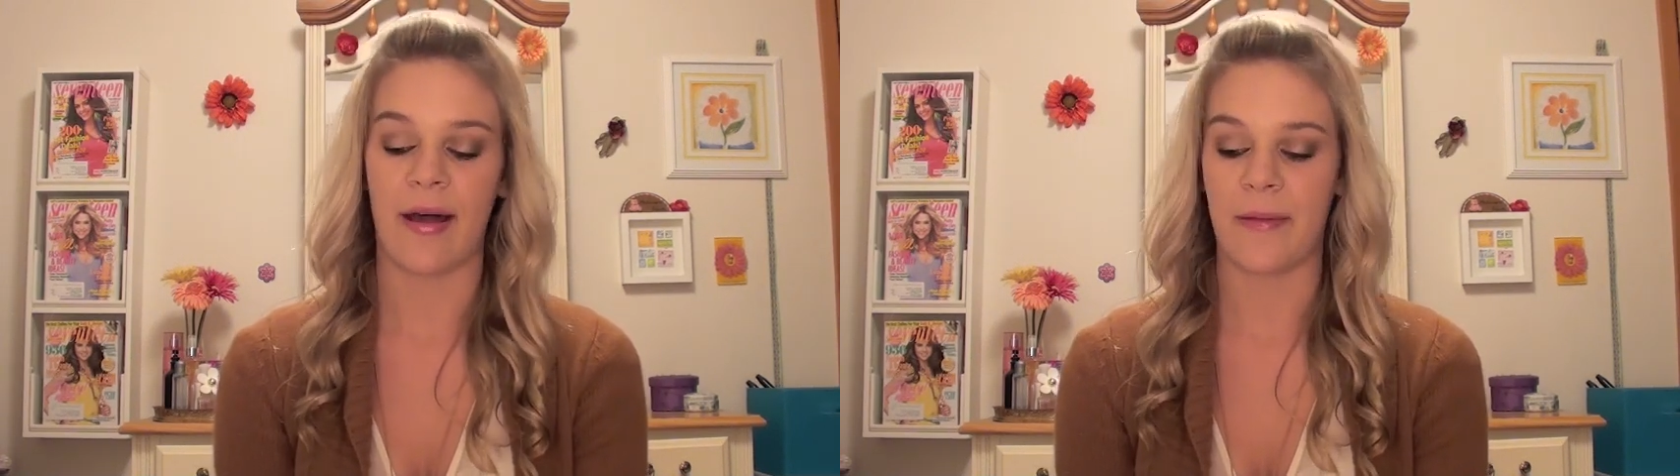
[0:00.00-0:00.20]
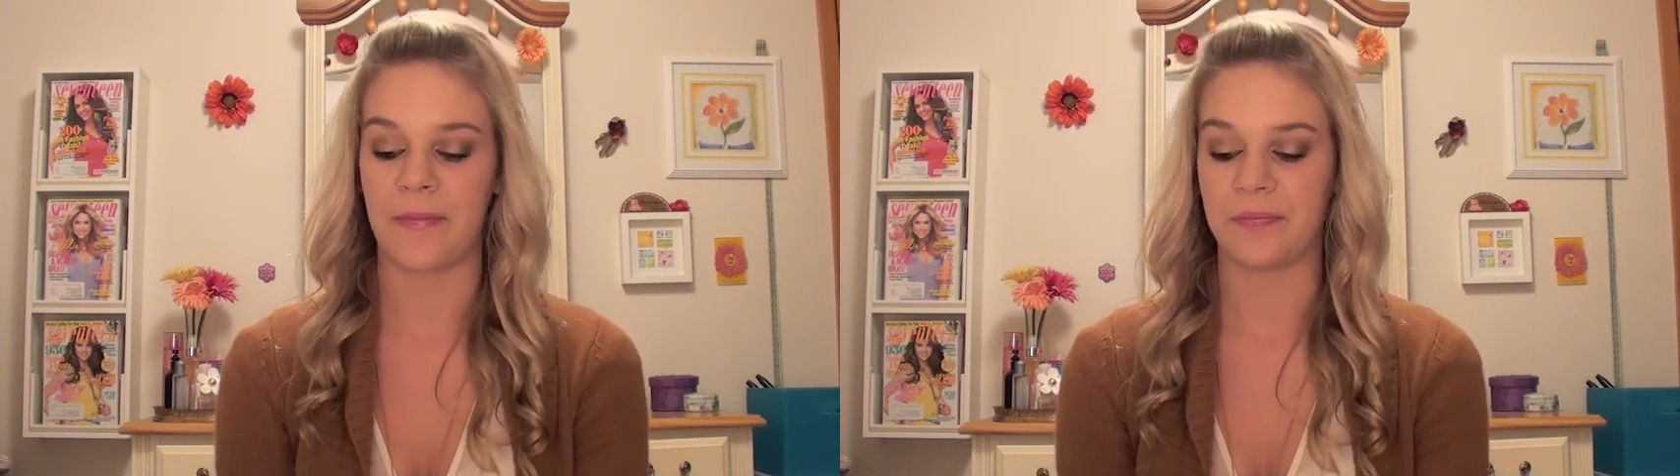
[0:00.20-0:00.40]

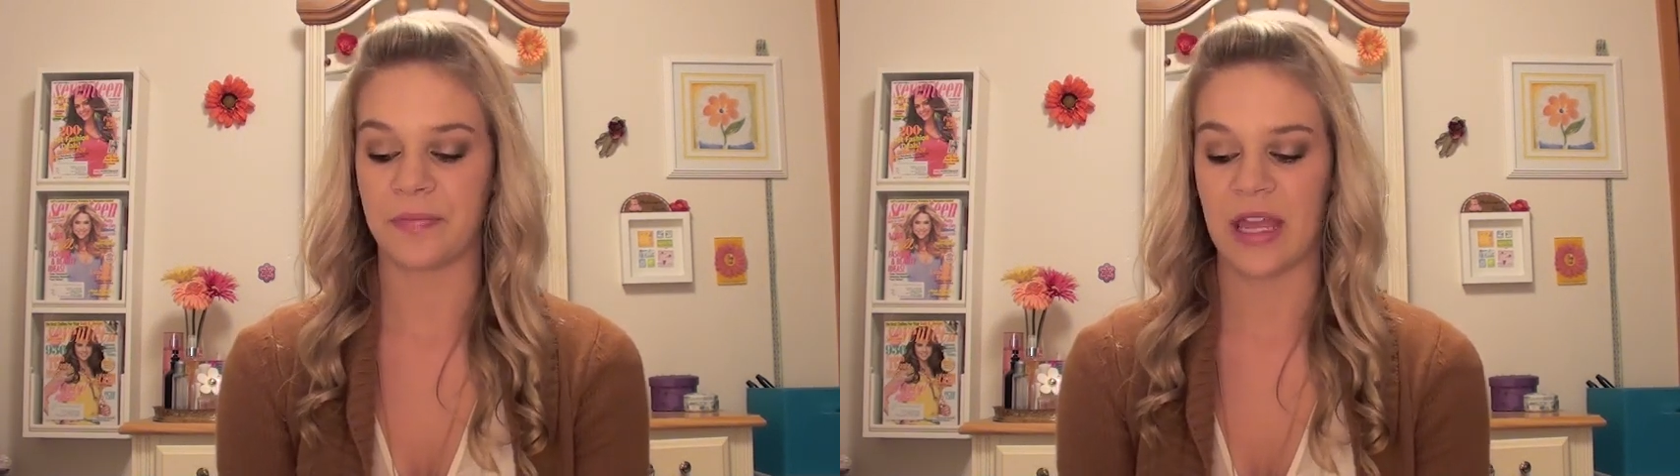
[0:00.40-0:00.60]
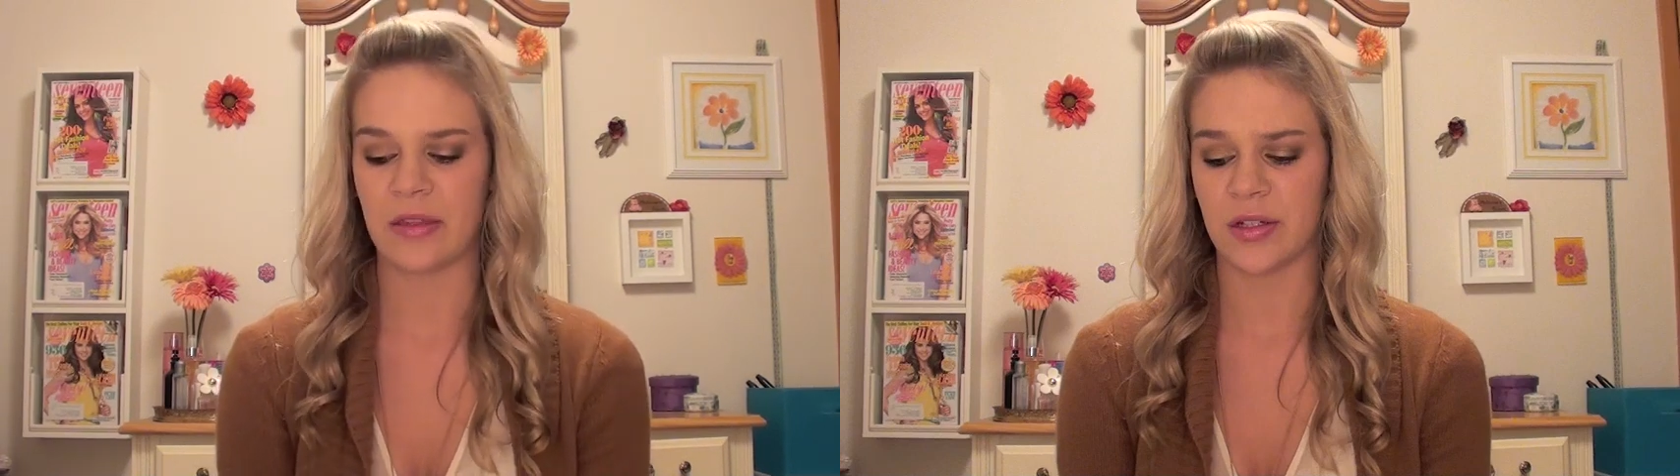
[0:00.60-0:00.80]
Um,
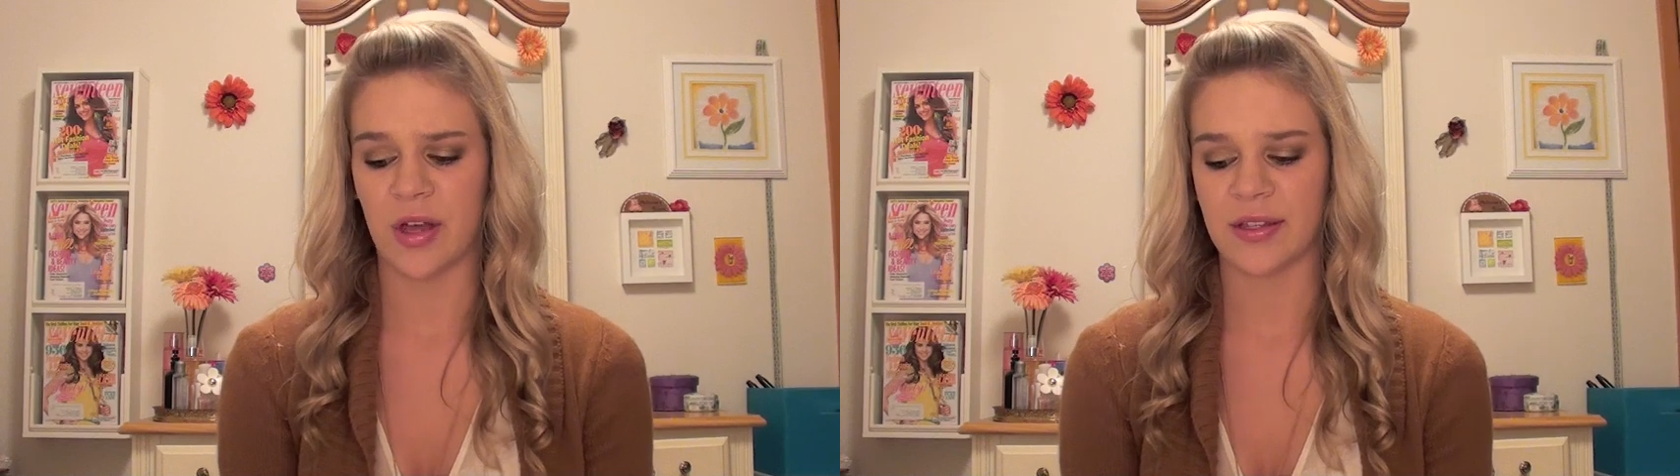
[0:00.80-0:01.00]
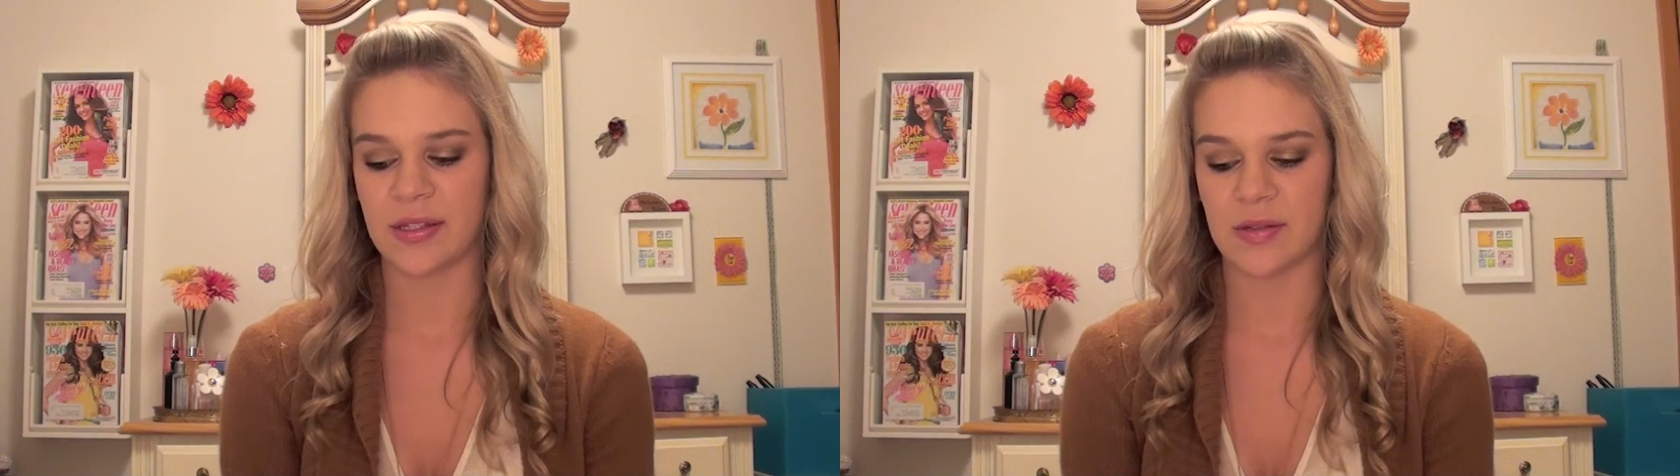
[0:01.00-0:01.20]
and there's
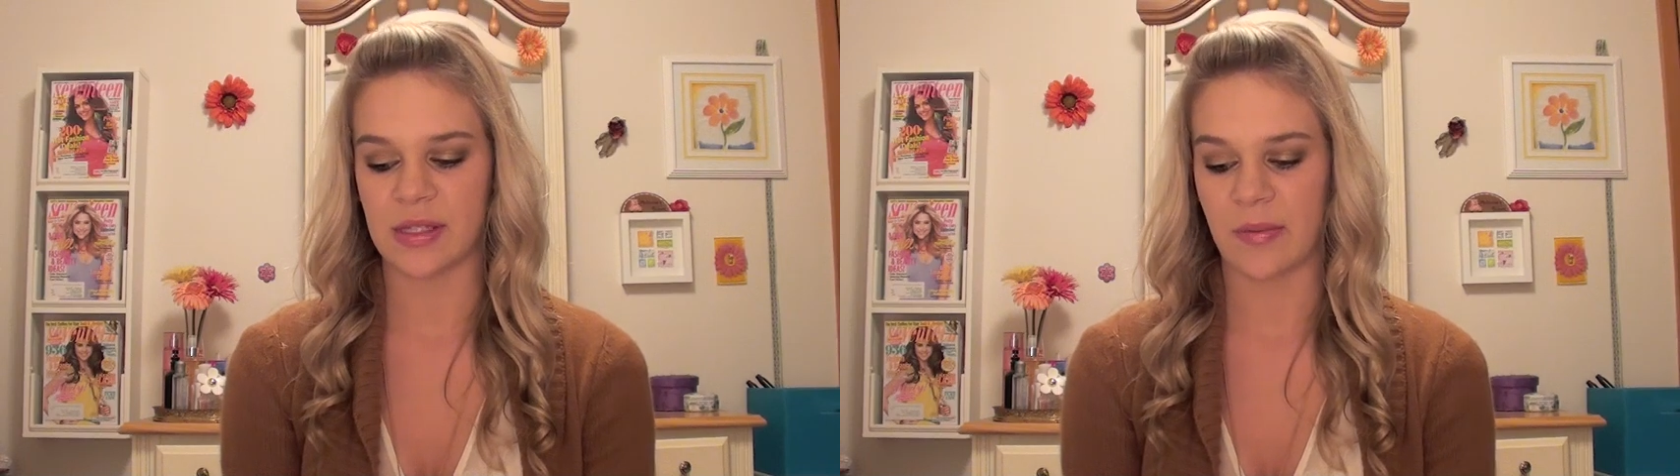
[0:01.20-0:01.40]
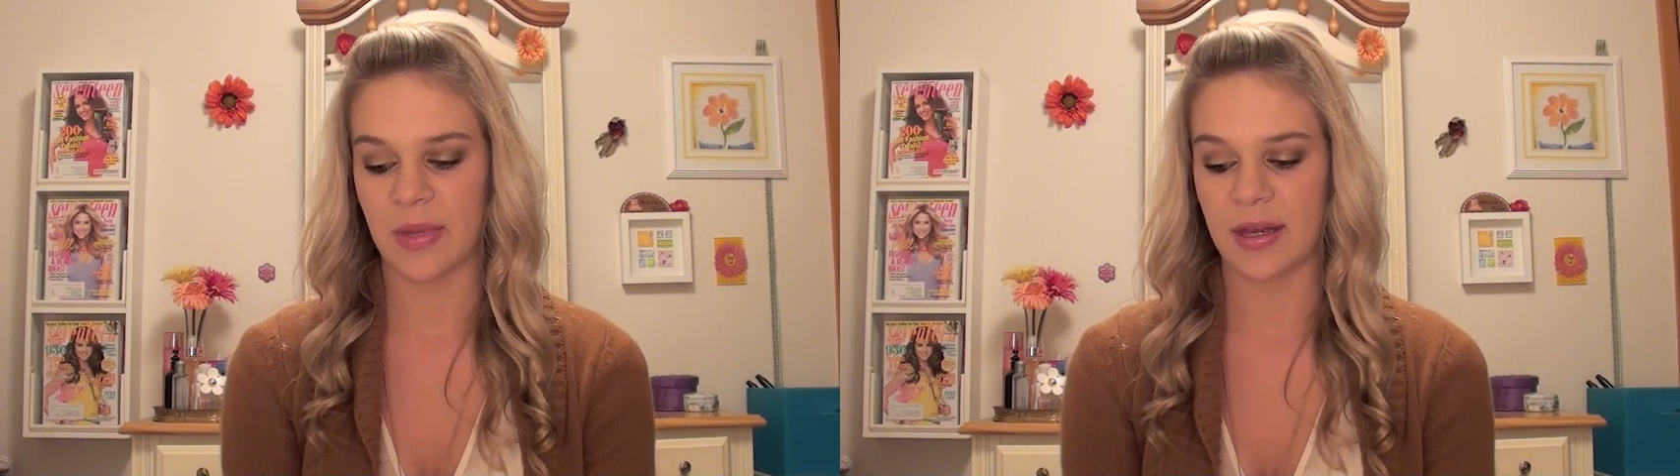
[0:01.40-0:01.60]
also
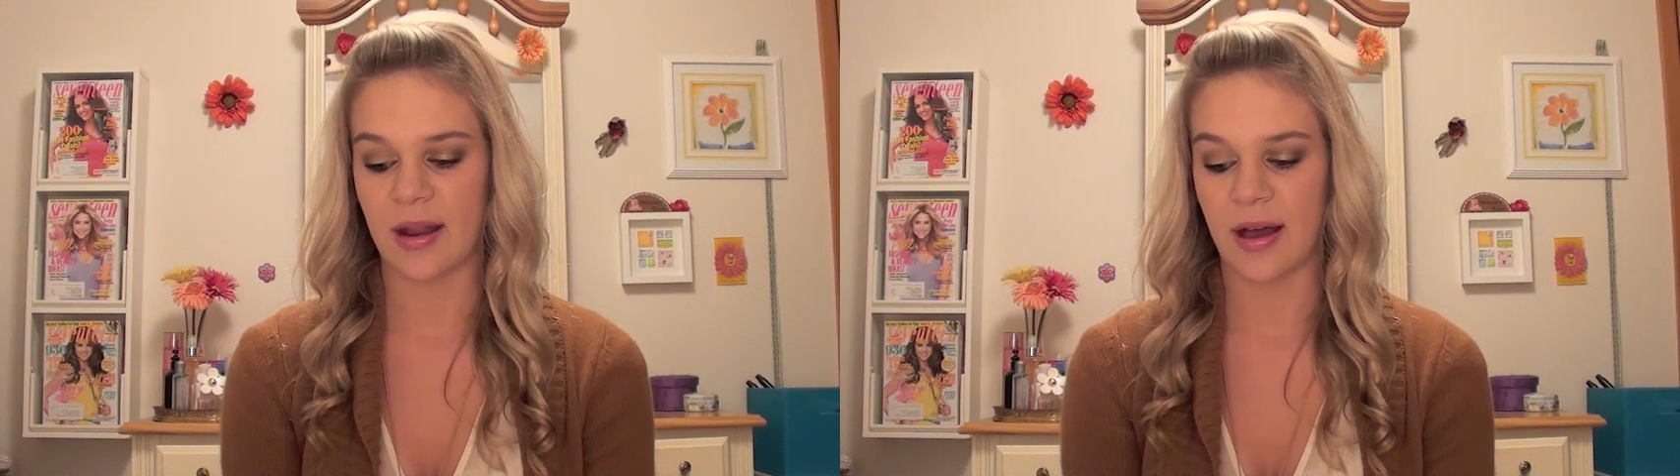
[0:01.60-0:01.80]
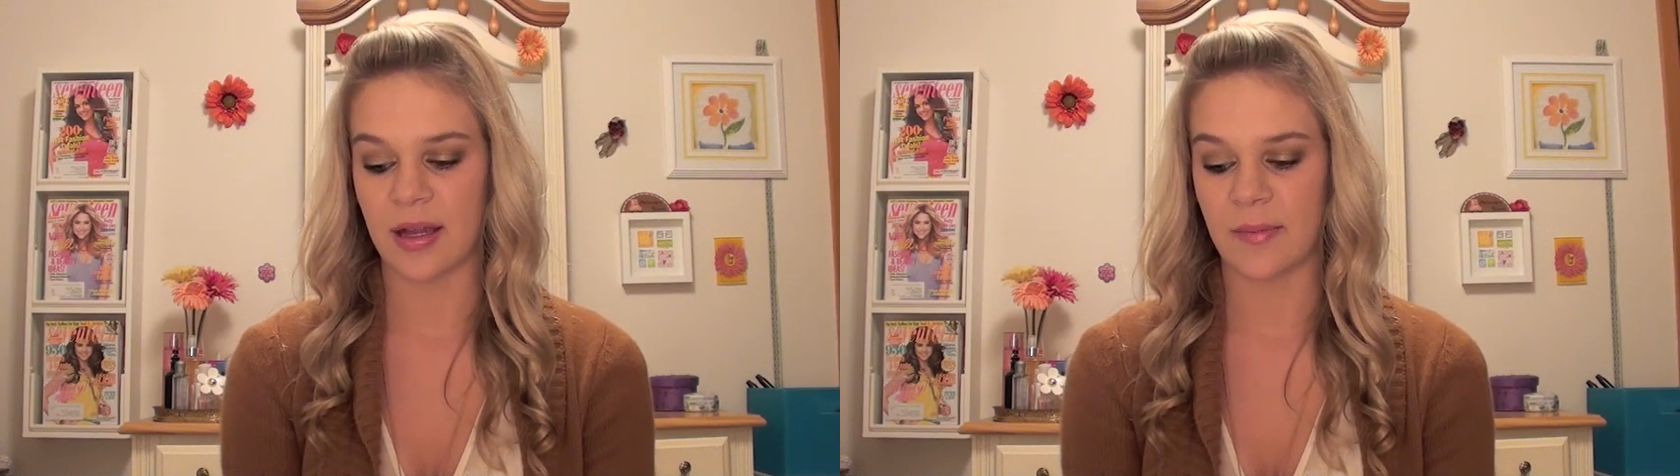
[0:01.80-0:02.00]
some
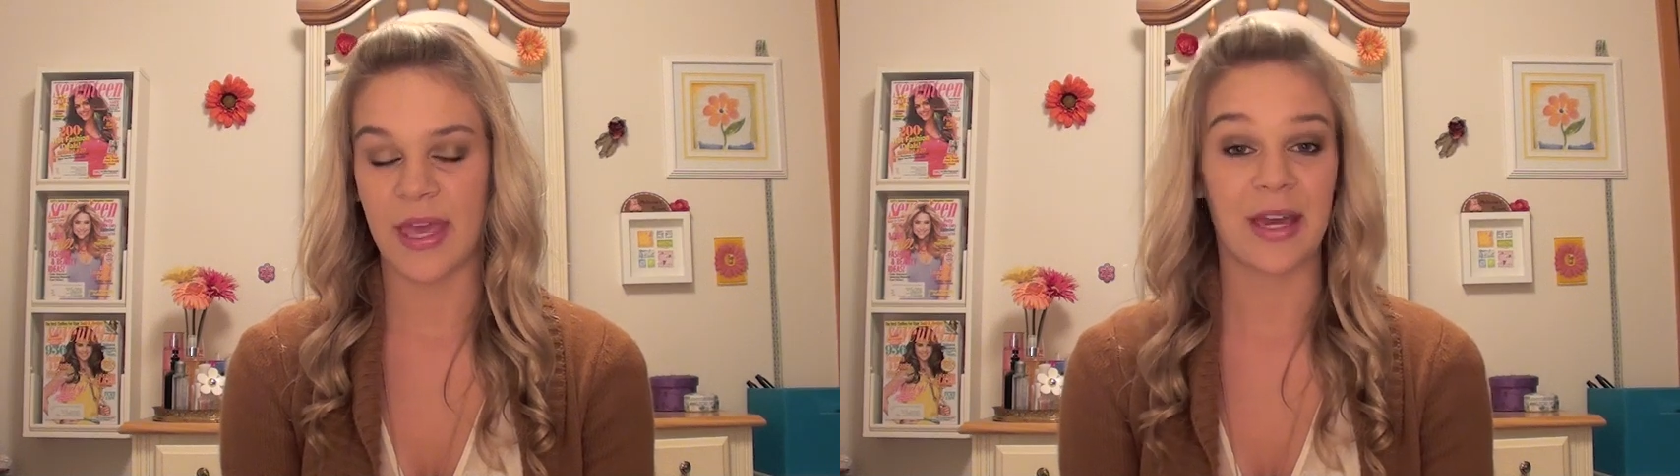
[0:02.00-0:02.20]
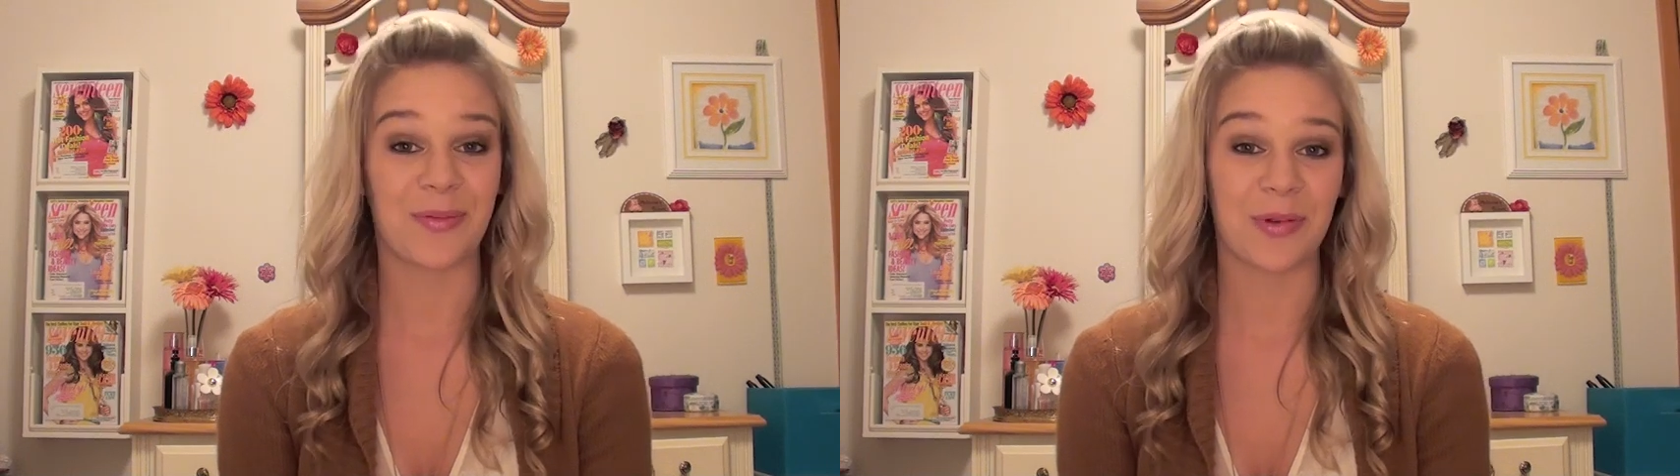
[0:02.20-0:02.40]

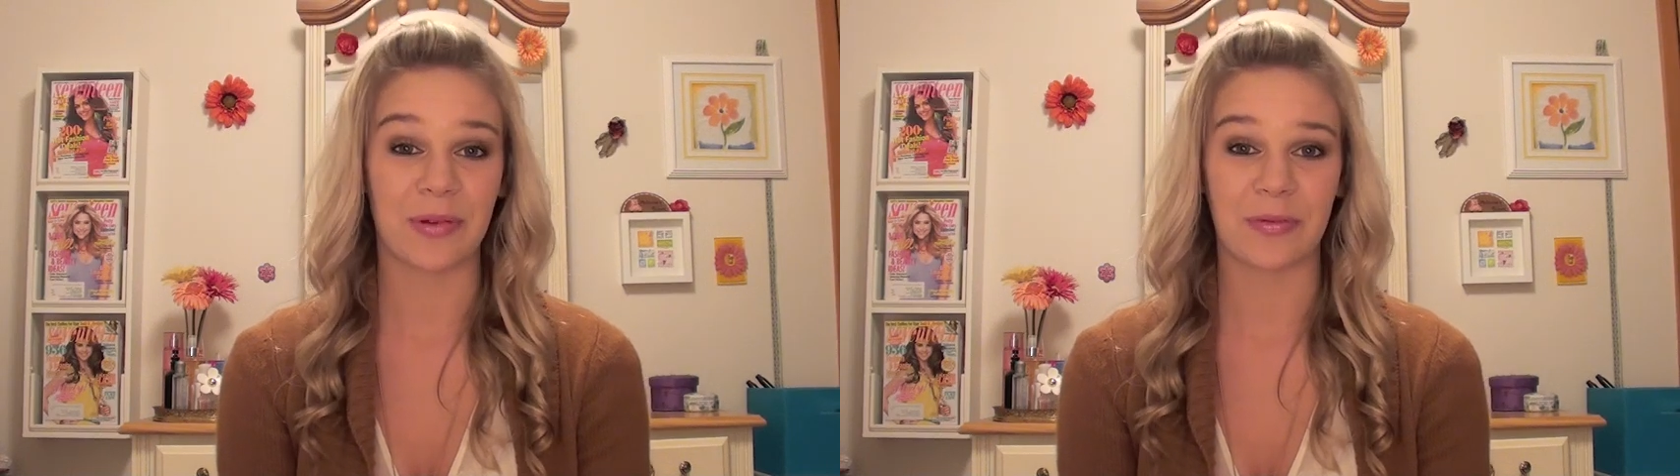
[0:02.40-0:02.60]
non-makeup